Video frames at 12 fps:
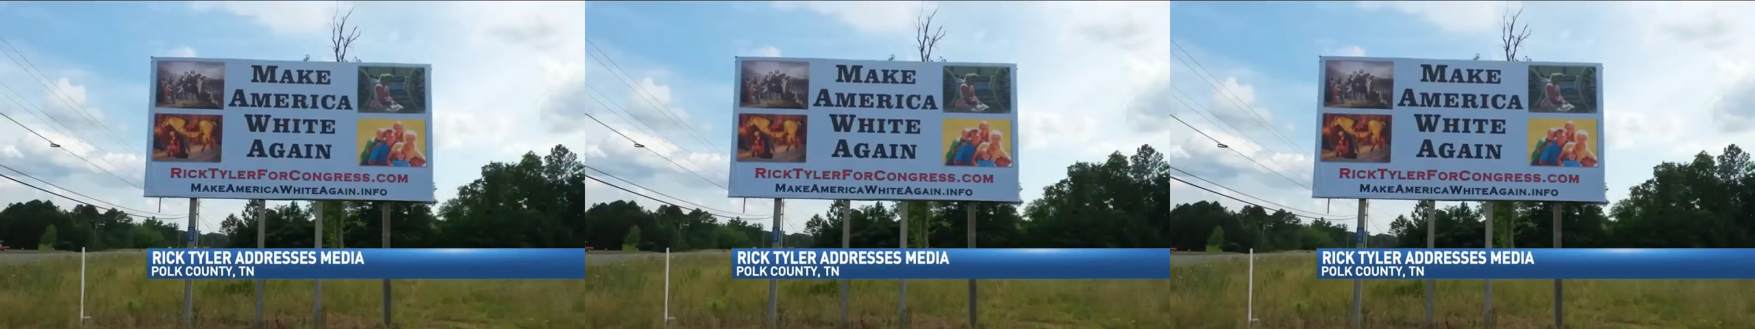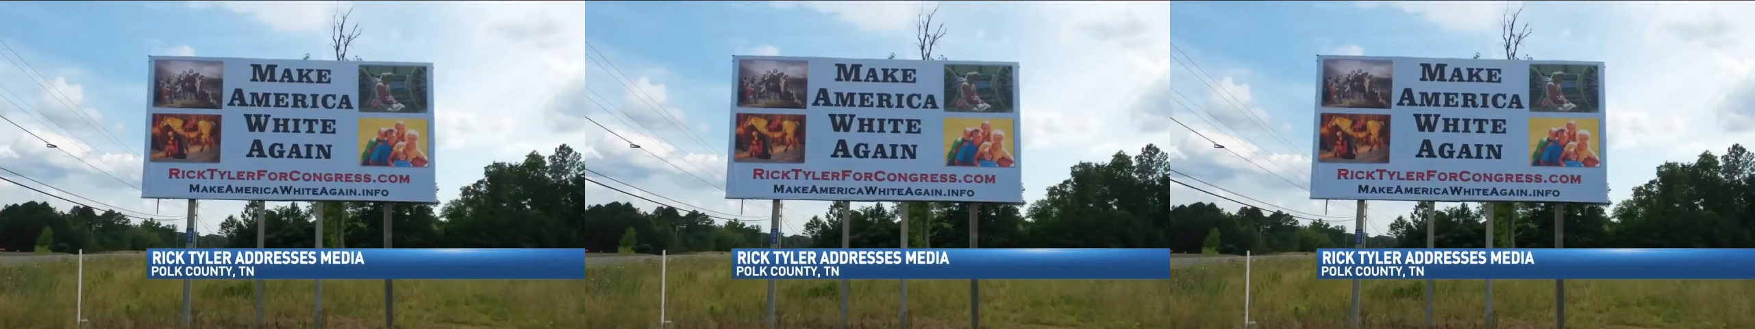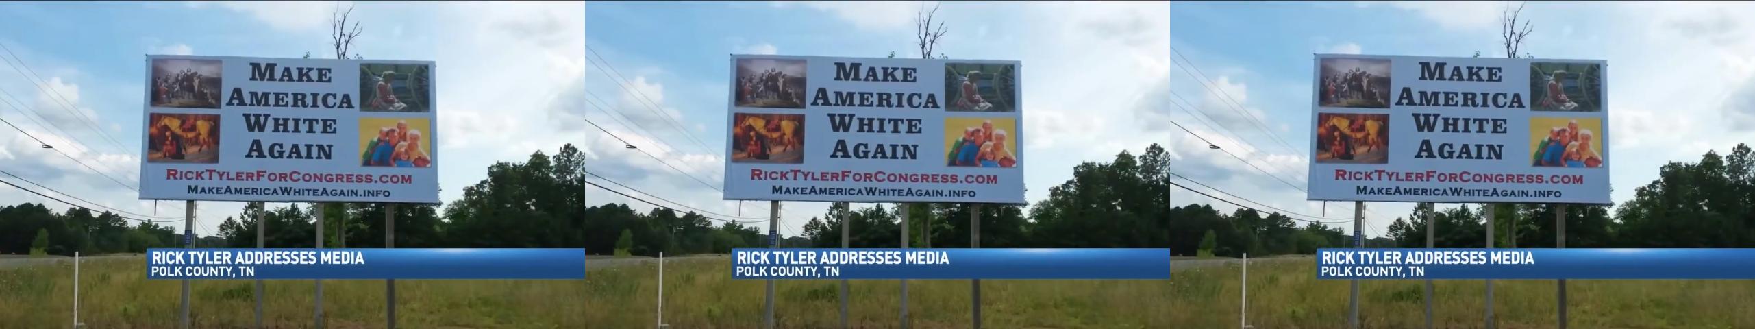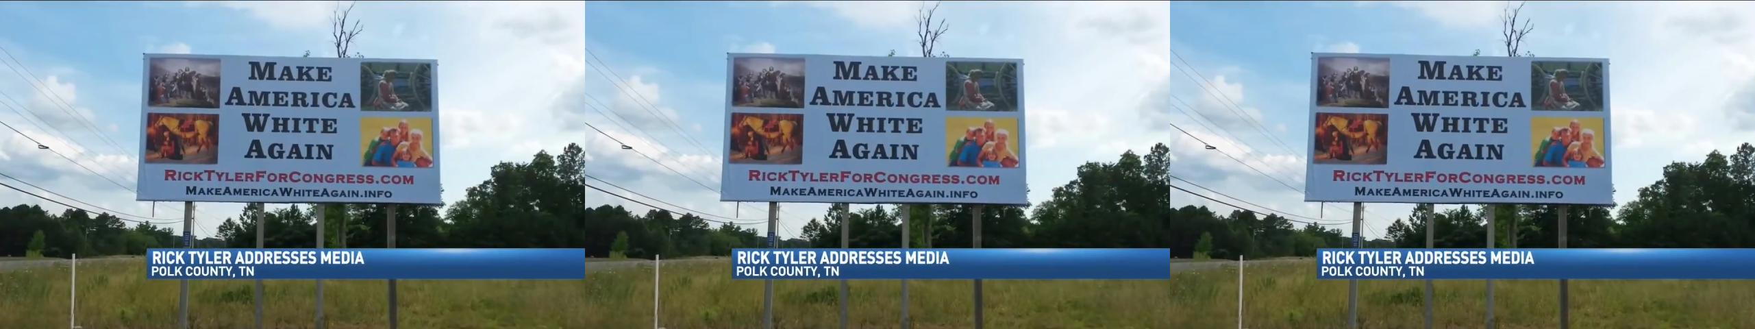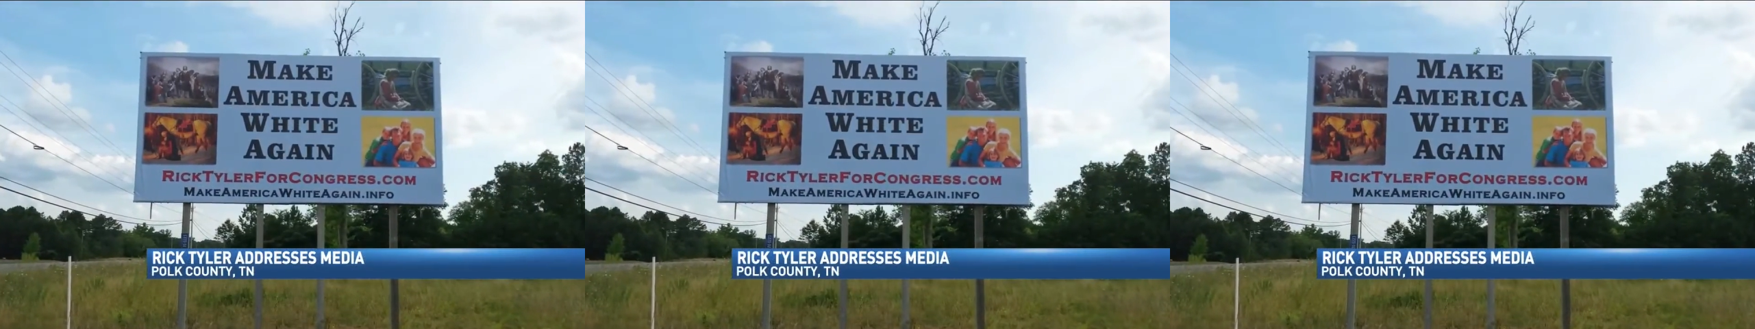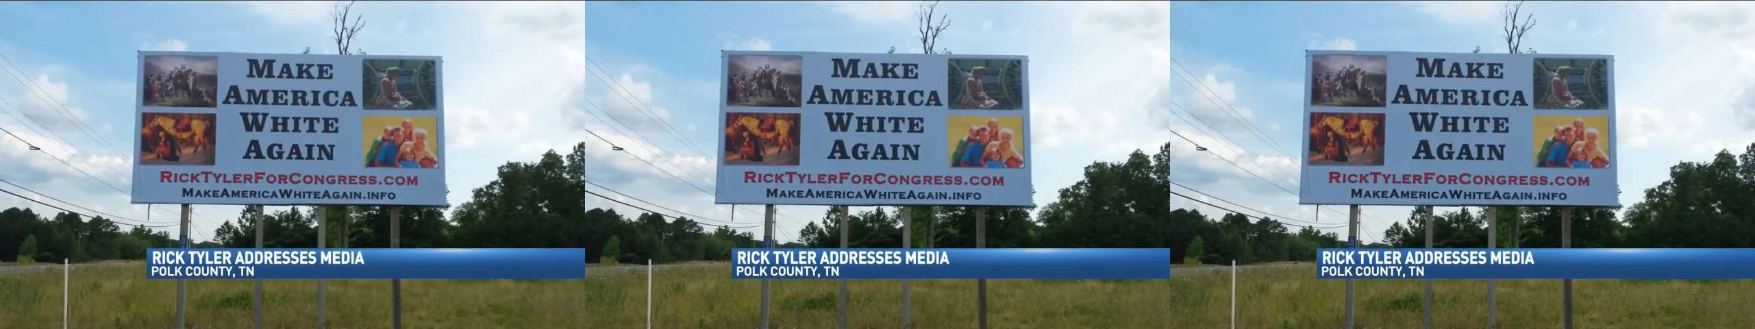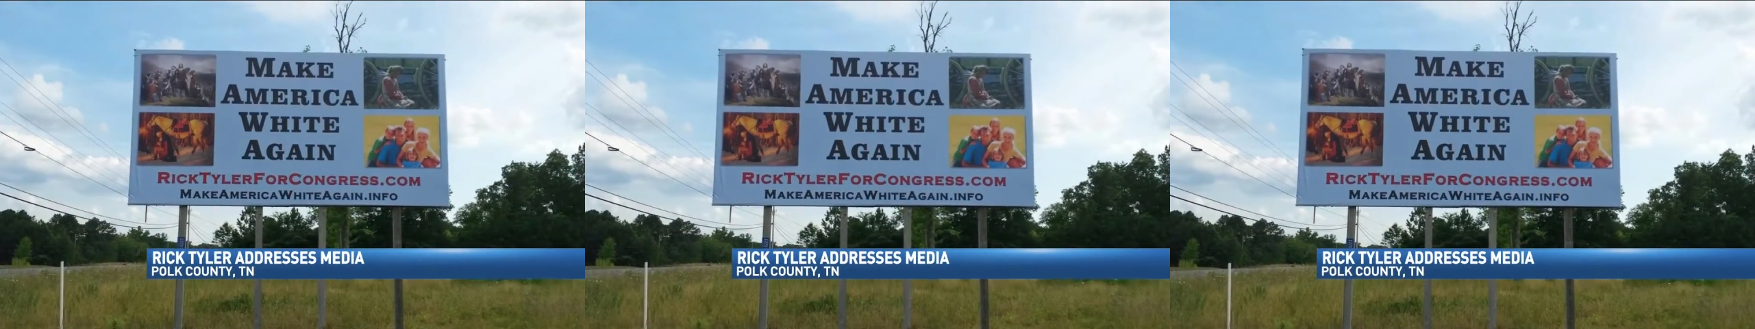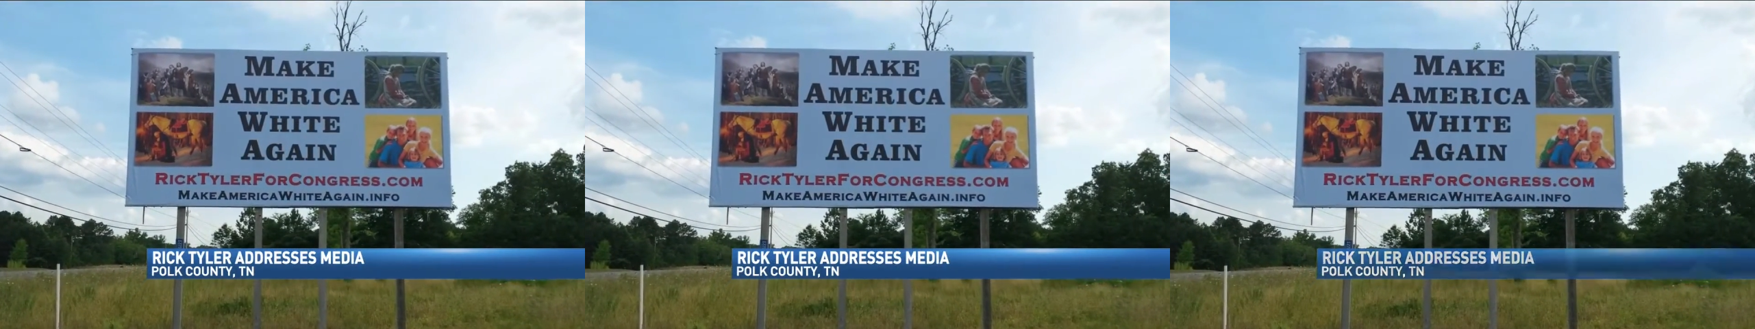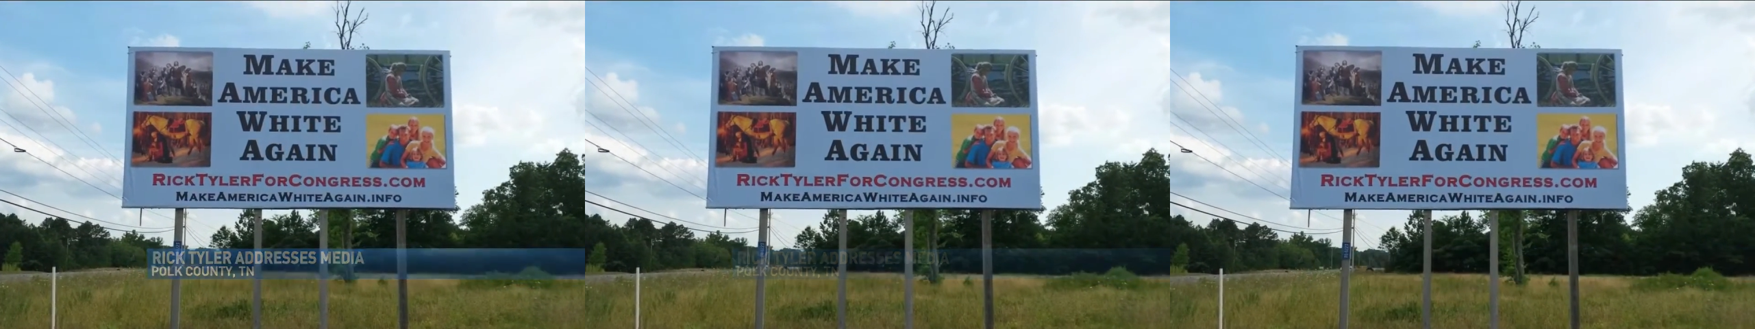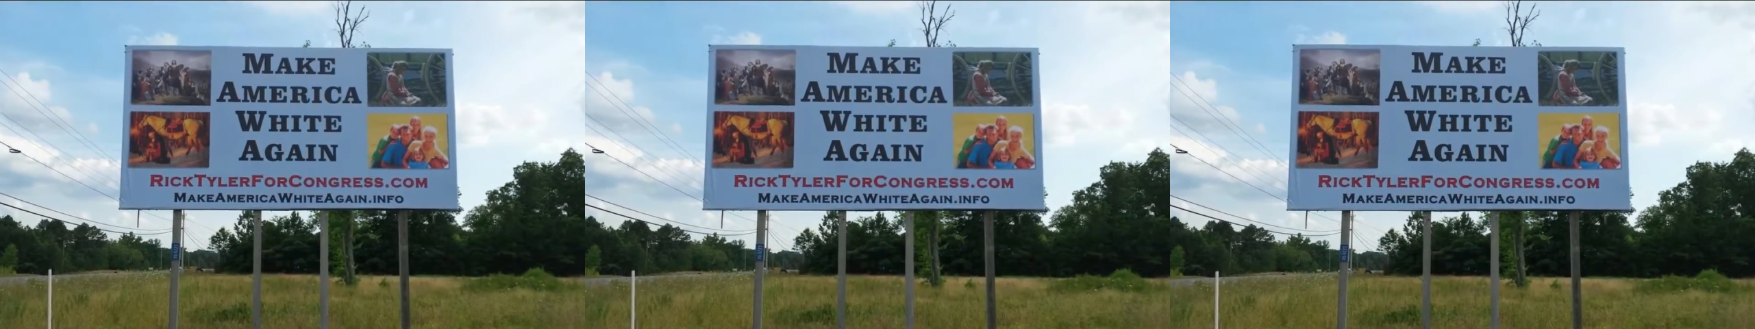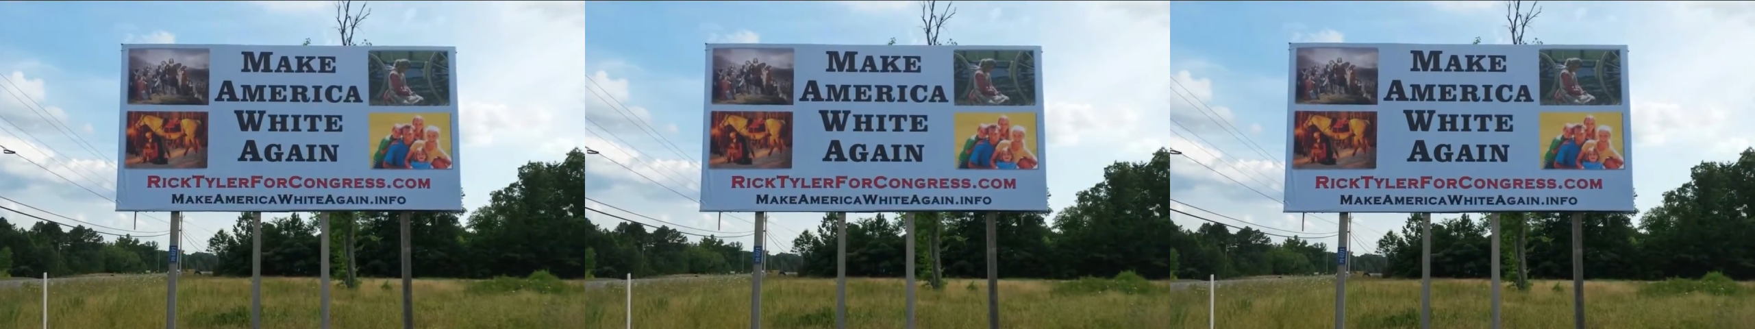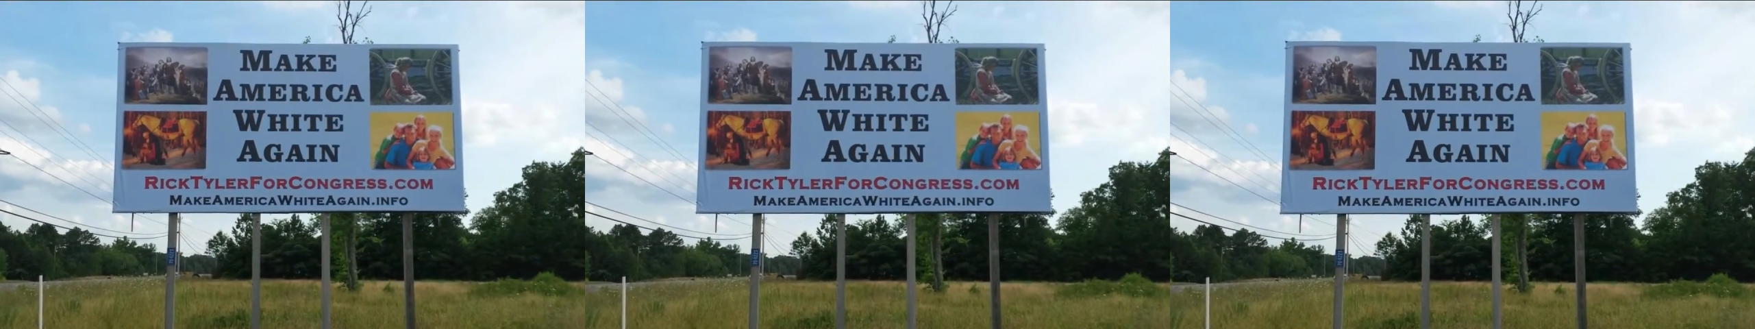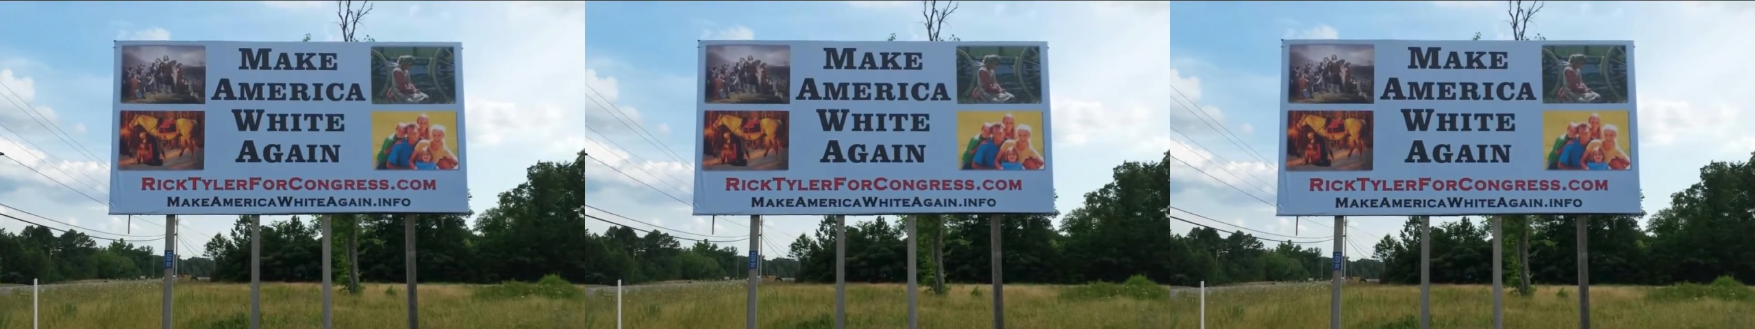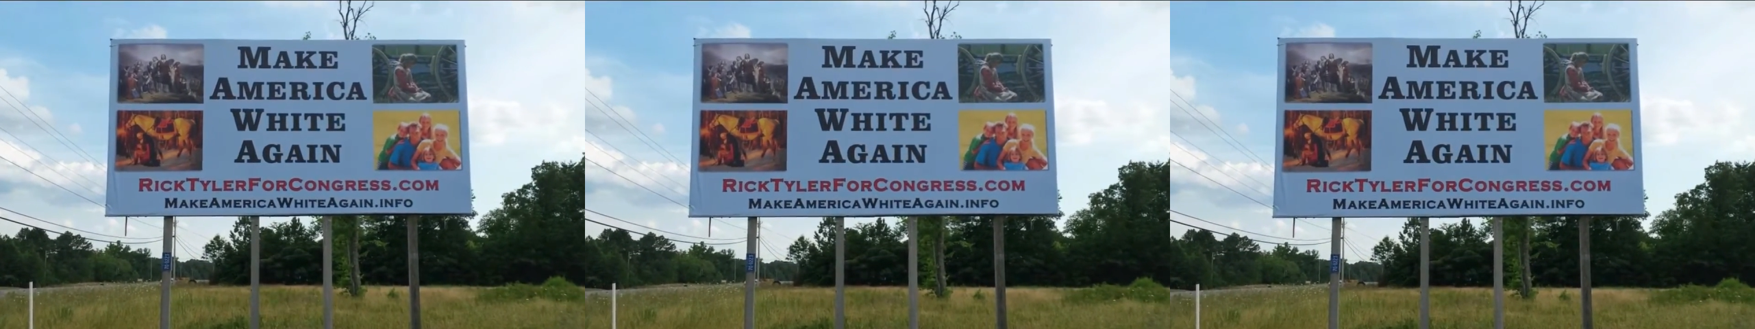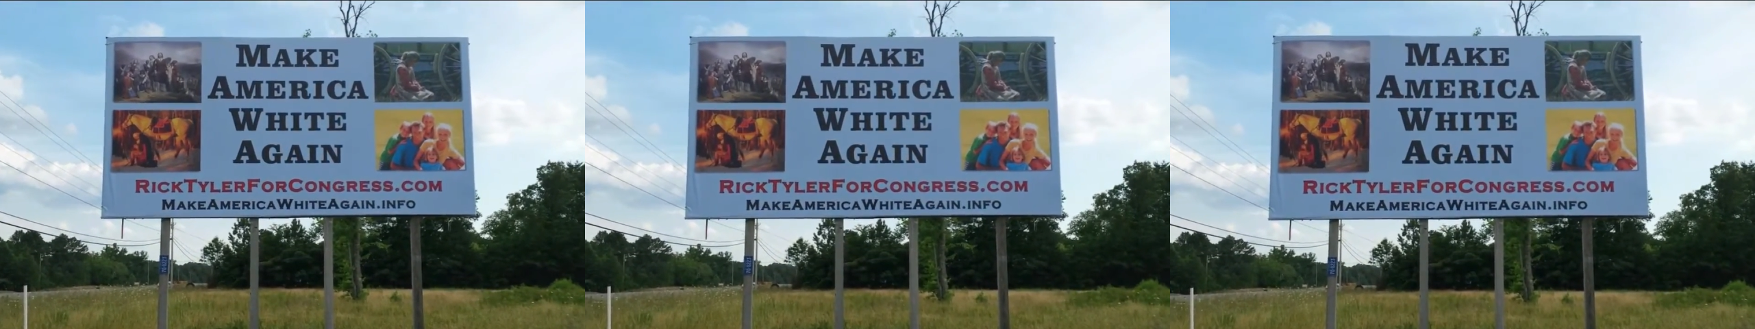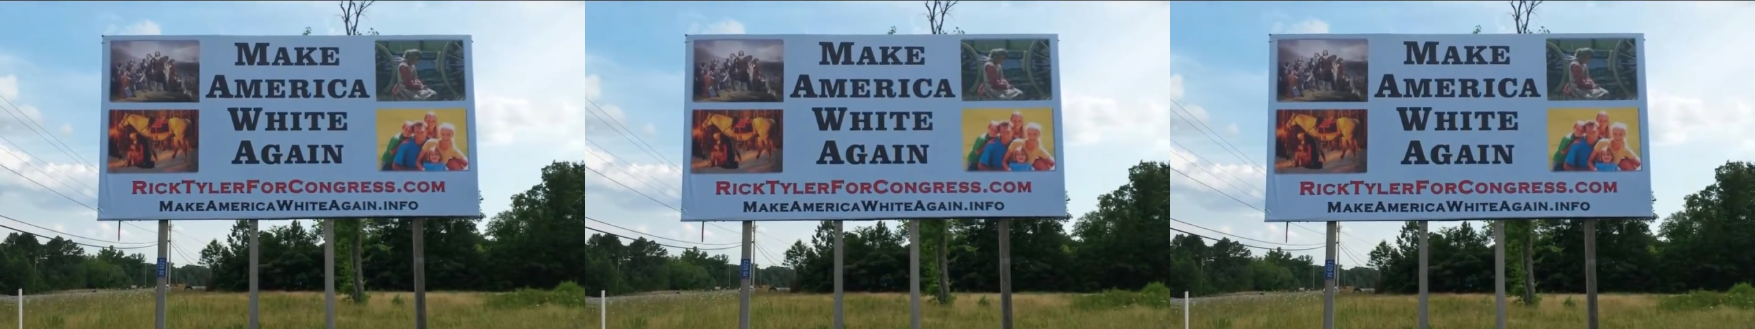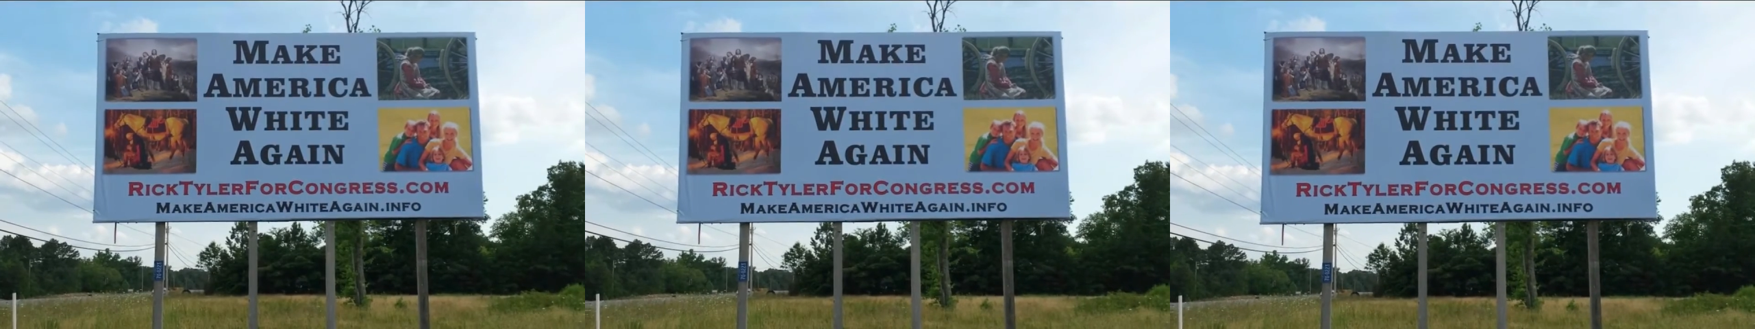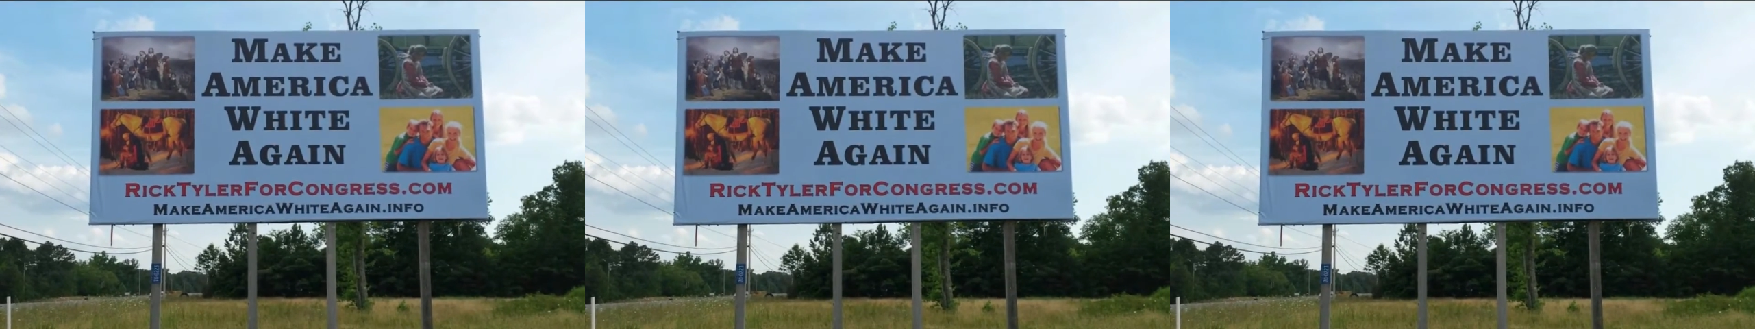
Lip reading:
Nobody's mouth can be seen.